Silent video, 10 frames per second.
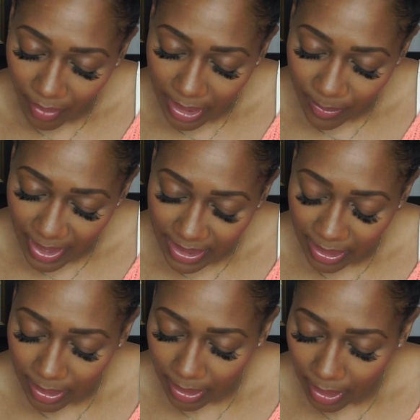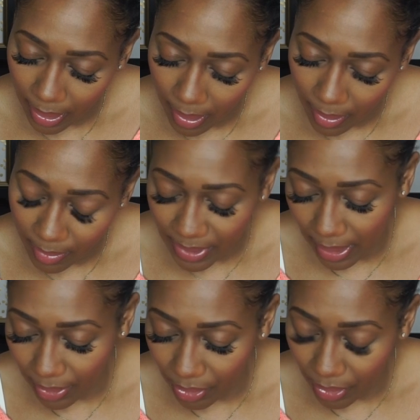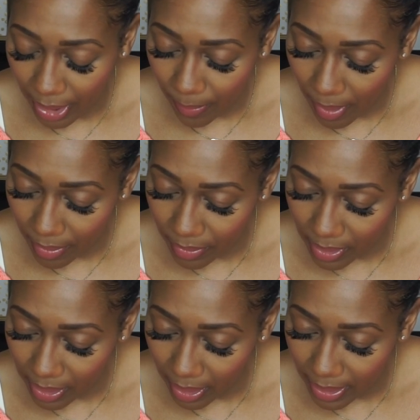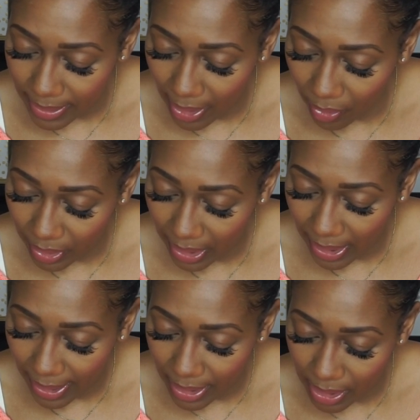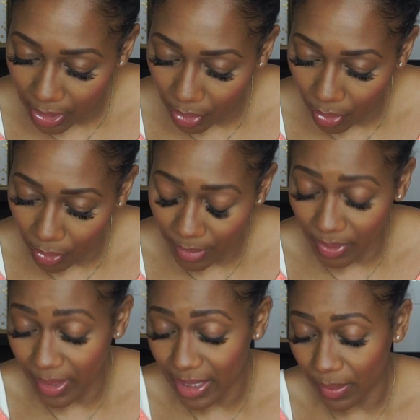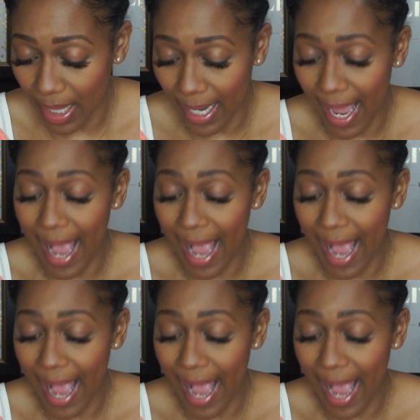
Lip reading: It's basically saying, you know, keep all those things healthy and it's going to grow them. So that's what I got.